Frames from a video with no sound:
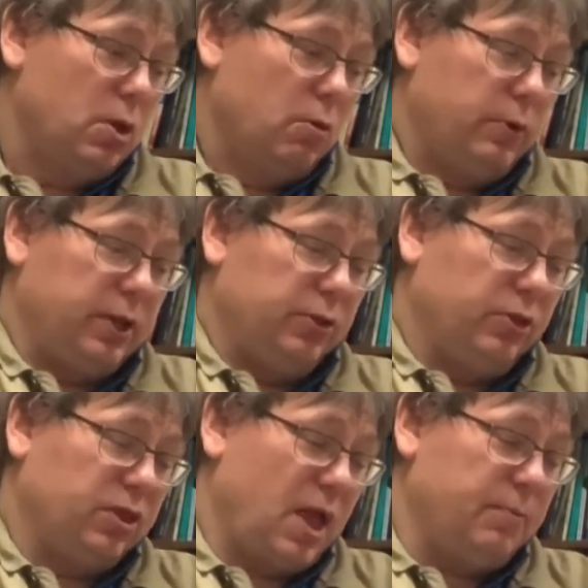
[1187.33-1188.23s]
we did the
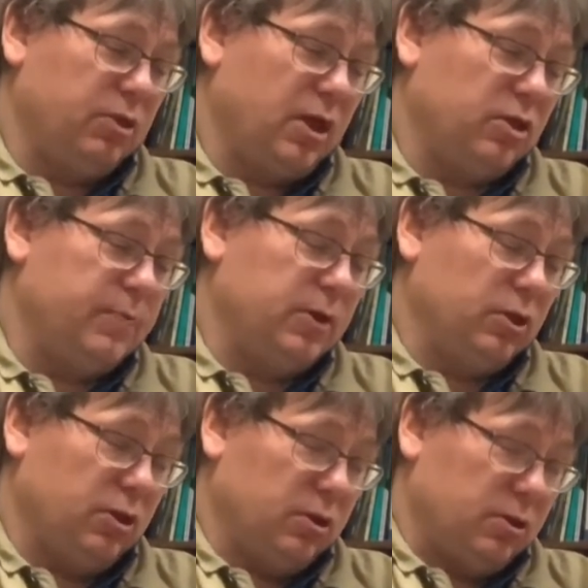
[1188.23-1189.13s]
same
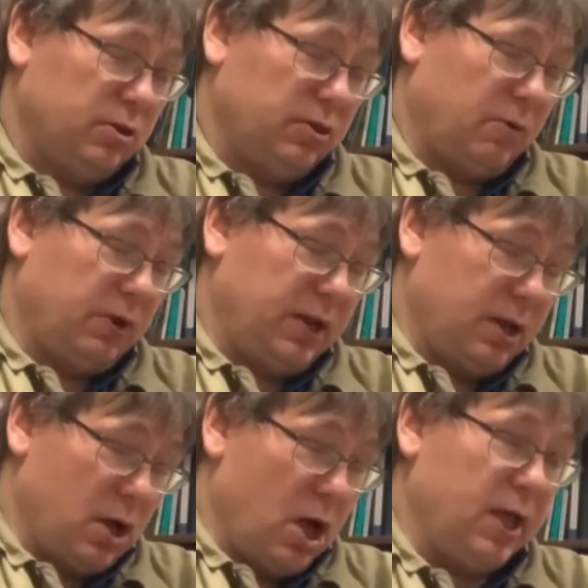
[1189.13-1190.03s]
assessments that we did
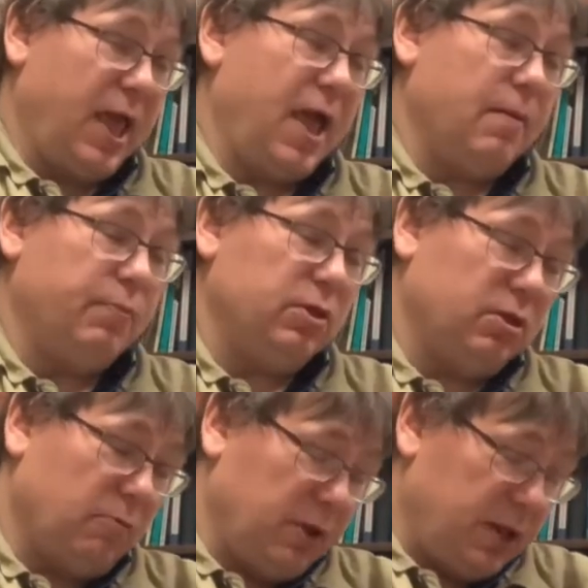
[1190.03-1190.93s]
on campus
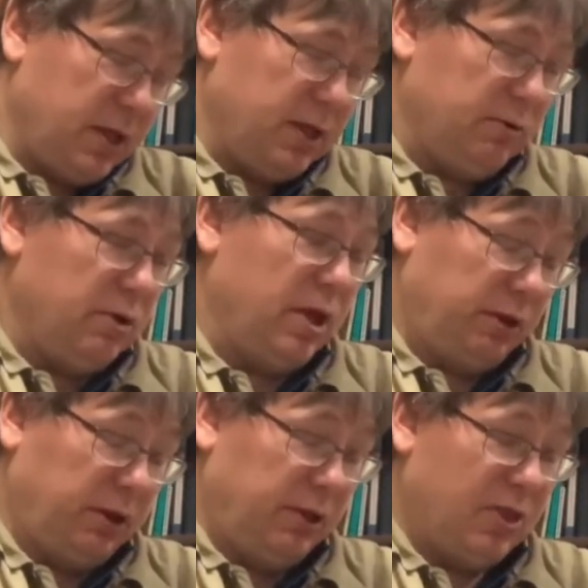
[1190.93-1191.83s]
that we did
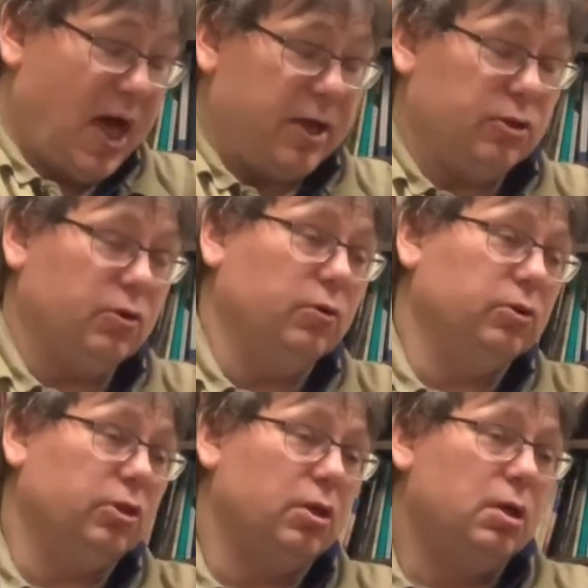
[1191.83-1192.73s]
in the high
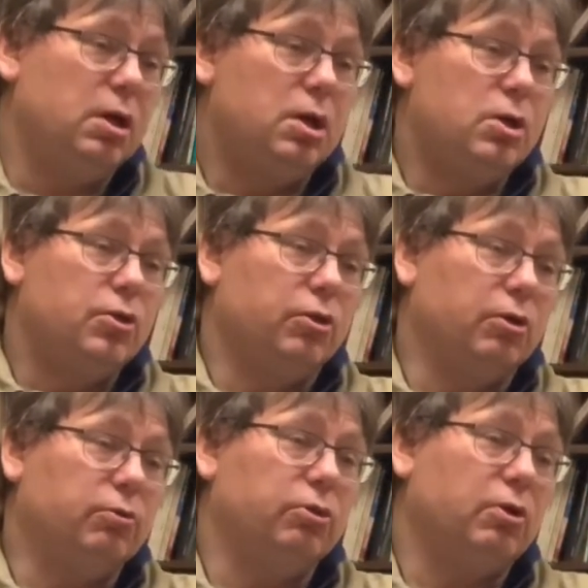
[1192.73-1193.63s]
schools. So
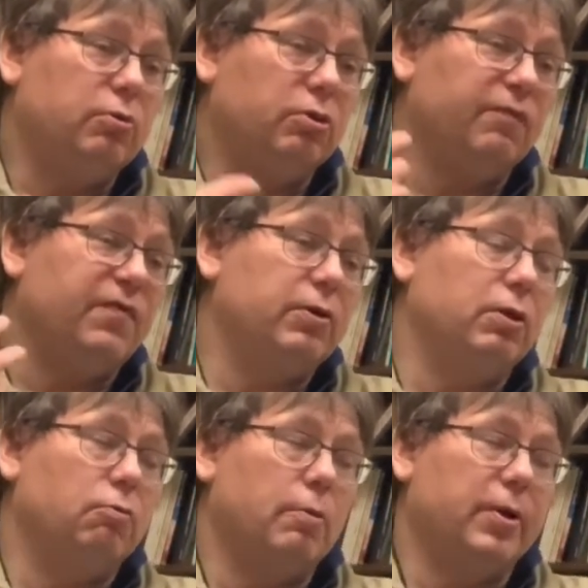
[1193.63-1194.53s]
there was a fairly
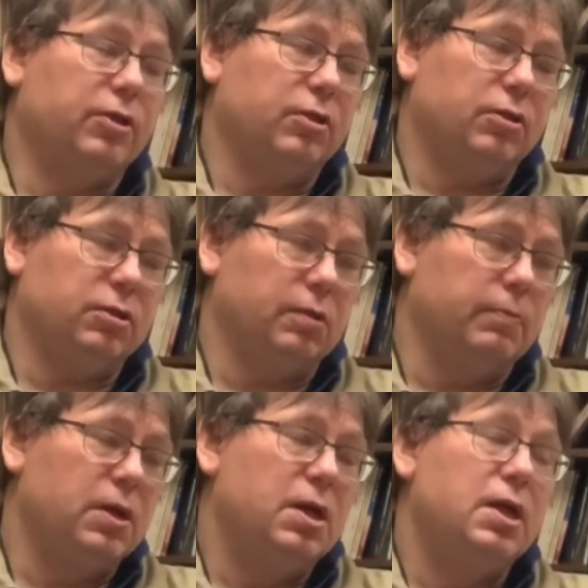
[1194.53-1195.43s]
robust system.
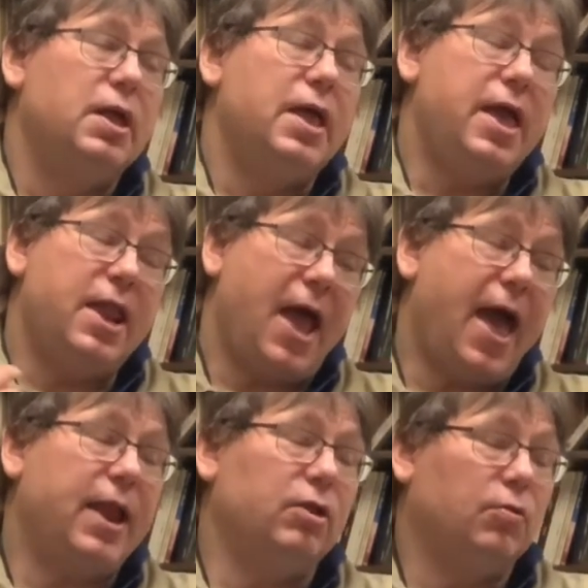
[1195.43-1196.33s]
It
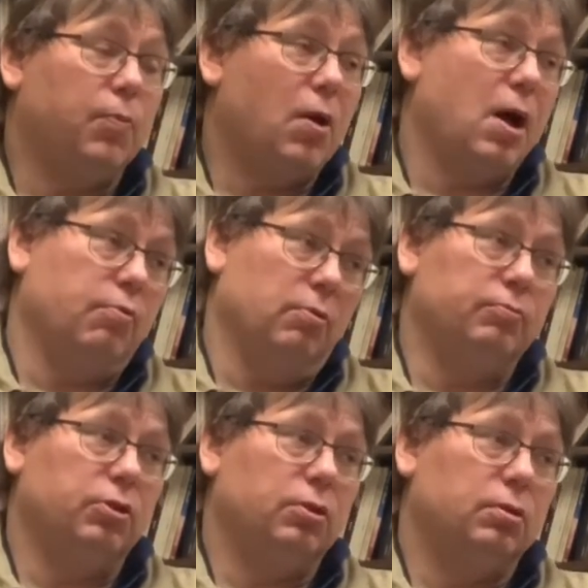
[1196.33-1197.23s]
had its problems.